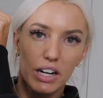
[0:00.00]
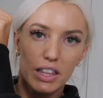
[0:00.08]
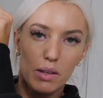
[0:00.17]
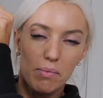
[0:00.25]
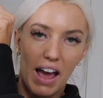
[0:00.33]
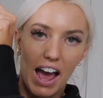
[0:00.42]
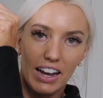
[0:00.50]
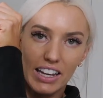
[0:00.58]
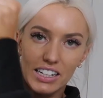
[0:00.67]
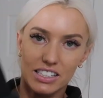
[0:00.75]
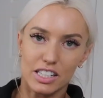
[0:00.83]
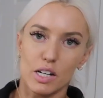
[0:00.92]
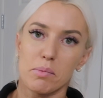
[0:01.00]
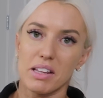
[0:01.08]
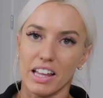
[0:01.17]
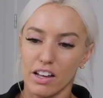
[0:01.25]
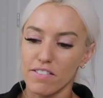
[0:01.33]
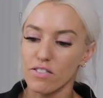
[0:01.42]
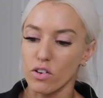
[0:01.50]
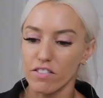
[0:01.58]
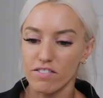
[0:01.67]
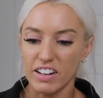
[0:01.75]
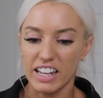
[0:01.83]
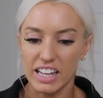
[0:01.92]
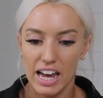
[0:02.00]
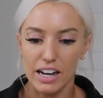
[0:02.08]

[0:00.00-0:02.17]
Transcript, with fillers: in the back and it's gonna be like a form-fitting